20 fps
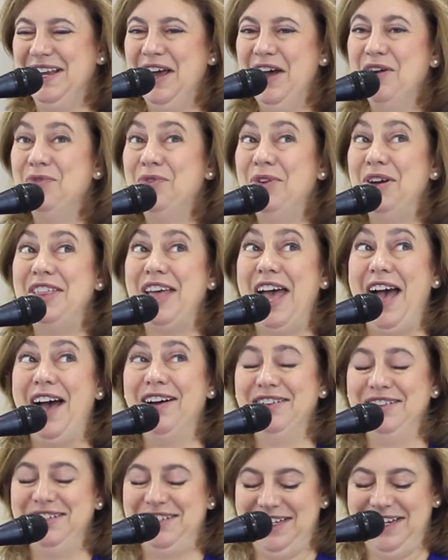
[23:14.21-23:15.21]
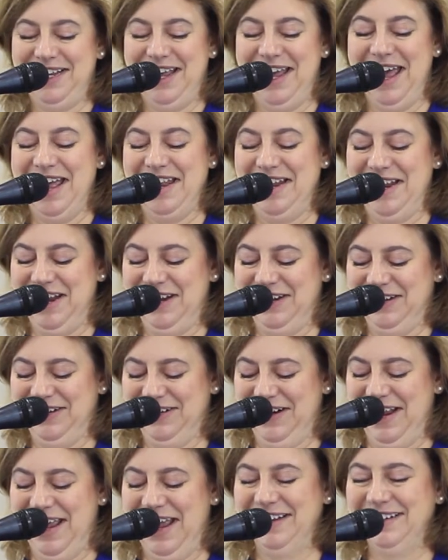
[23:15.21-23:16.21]
without an
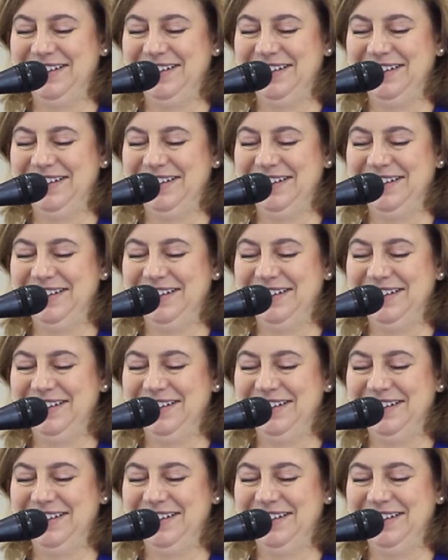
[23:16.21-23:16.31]
internet?